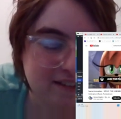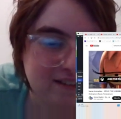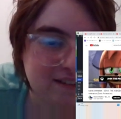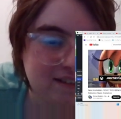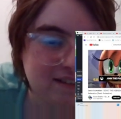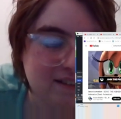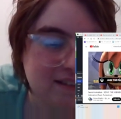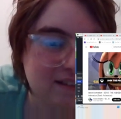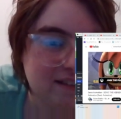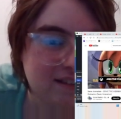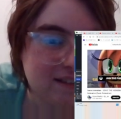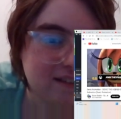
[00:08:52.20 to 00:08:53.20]

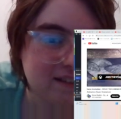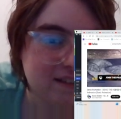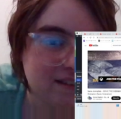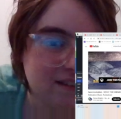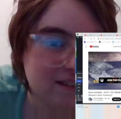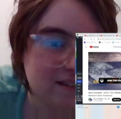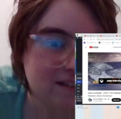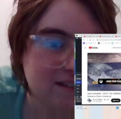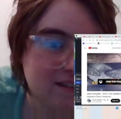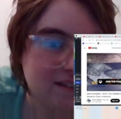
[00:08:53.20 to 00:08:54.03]
(silence)